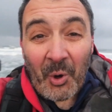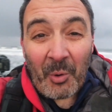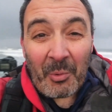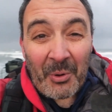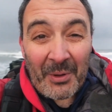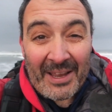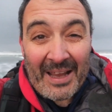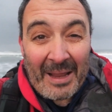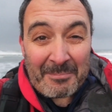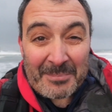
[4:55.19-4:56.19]
or we're going to get
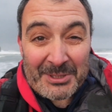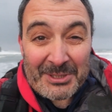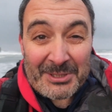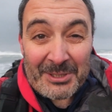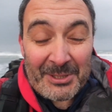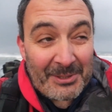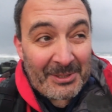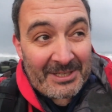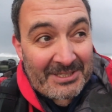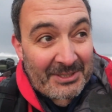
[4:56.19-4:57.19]

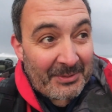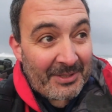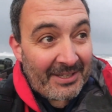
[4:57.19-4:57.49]
absolutely soaked.